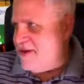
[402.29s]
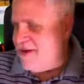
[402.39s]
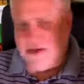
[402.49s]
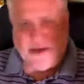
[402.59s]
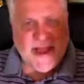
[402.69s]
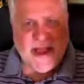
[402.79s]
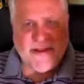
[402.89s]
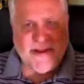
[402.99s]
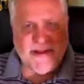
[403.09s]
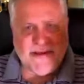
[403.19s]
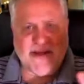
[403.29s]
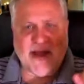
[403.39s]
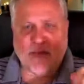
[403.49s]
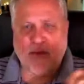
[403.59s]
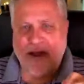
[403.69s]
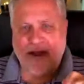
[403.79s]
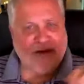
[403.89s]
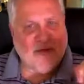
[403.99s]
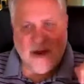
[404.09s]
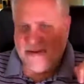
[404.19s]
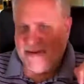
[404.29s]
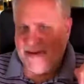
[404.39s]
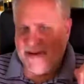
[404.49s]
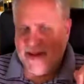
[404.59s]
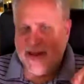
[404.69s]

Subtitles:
kitchen outlet is not wired correctly,